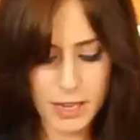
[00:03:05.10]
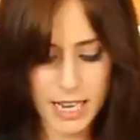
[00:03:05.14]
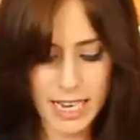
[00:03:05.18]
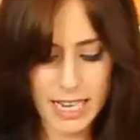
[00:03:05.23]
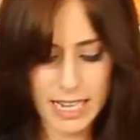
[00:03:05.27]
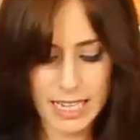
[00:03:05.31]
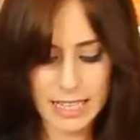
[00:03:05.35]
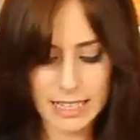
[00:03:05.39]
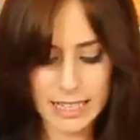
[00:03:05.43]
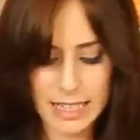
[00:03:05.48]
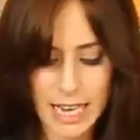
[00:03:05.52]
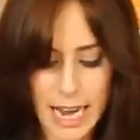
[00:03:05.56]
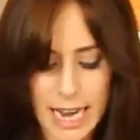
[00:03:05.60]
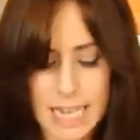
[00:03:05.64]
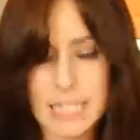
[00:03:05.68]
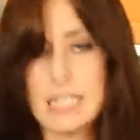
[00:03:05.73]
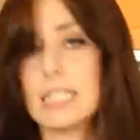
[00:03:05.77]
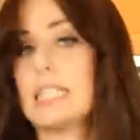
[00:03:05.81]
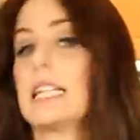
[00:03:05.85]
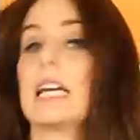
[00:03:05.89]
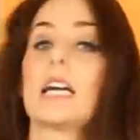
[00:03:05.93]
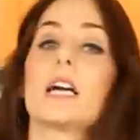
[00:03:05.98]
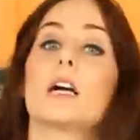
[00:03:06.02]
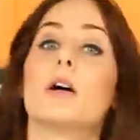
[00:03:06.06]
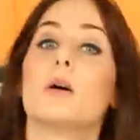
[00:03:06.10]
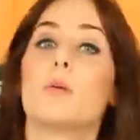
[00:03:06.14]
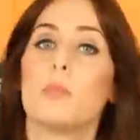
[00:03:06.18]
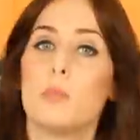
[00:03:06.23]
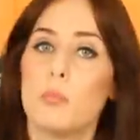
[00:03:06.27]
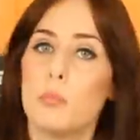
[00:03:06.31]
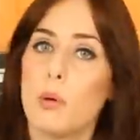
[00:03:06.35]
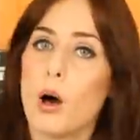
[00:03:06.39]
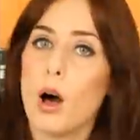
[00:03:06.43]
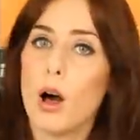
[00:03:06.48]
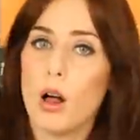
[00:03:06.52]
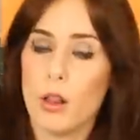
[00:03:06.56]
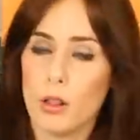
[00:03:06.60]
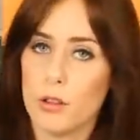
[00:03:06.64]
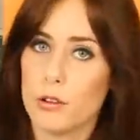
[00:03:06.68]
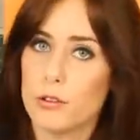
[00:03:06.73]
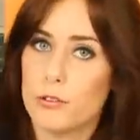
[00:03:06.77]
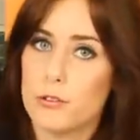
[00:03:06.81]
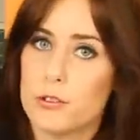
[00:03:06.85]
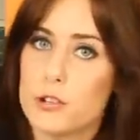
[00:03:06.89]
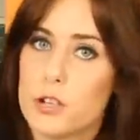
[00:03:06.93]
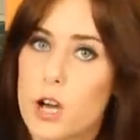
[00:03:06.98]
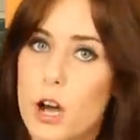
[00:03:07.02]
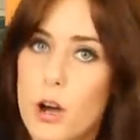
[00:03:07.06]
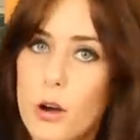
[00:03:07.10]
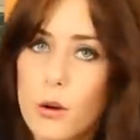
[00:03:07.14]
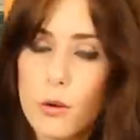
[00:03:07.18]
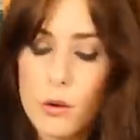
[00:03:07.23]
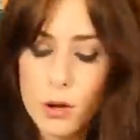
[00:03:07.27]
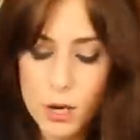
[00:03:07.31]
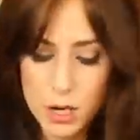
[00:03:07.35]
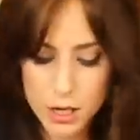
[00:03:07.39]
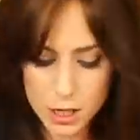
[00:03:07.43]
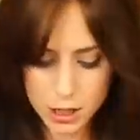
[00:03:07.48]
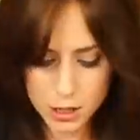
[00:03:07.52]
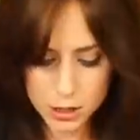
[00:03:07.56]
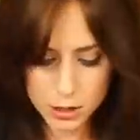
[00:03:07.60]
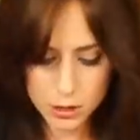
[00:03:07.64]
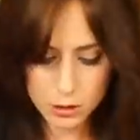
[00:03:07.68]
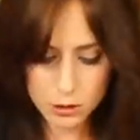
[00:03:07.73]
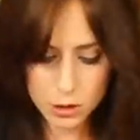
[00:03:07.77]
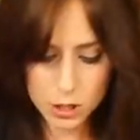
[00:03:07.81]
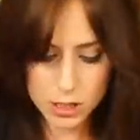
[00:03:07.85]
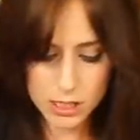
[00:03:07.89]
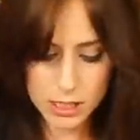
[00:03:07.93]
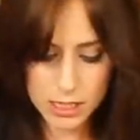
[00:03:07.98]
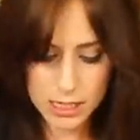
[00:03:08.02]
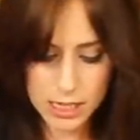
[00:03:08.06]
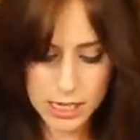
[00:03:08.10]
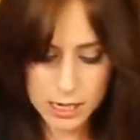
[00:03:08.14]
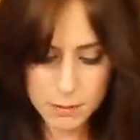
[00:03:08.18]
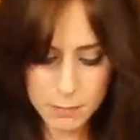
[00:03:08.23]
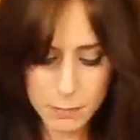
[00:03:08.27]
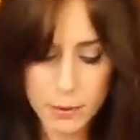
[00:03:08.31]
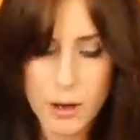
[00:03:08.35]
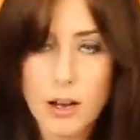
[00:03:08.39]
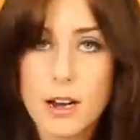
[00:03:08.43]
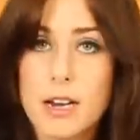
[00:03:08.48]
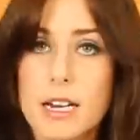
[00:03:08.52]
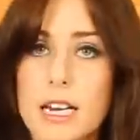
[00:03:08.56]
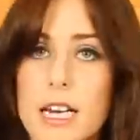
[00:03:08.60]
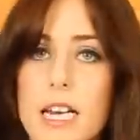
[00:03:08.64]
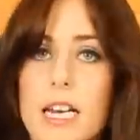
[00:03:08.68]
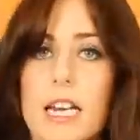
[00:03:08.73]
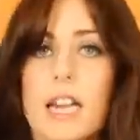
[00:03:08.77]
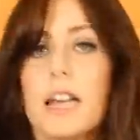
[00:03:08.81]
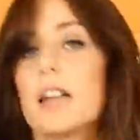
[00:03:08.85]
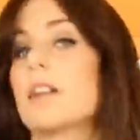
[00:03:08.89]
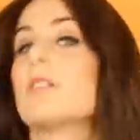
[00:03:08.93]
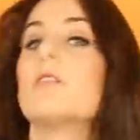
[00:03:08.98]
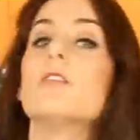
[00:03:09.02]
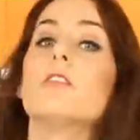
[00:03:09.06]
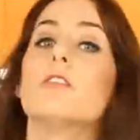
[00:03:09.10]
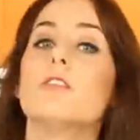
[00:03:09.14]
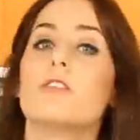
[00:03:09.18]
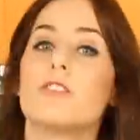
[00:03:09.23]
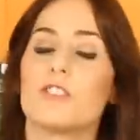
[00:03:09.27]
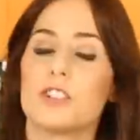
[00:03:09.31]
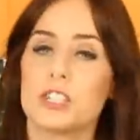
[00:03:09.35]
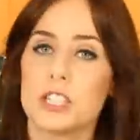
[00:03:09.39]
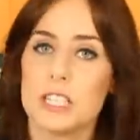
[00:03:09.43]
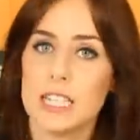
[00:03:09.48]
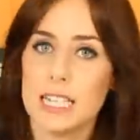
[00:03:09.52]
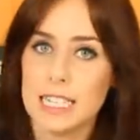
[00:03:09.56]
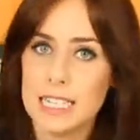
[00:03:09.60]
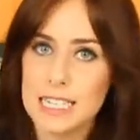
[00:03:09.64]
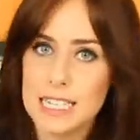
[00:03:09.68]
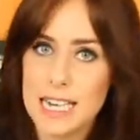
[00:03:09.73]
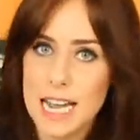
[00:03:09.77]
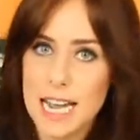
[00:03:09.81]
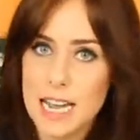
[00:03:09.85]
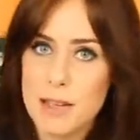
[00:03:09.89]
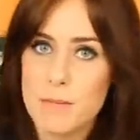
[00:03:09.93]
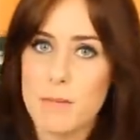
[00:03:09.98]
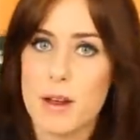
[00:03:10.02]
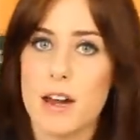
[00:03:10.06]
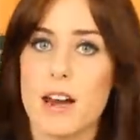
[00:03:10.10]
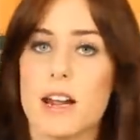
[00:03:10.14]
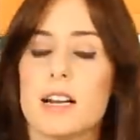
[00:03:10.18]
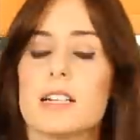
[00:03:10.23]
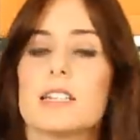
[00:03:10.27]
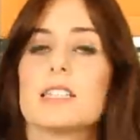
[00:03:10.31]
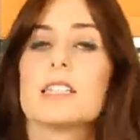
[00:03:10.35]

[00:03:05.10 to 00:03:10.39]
like elastic ball of dough. So just keep on kneading for six to eight minutes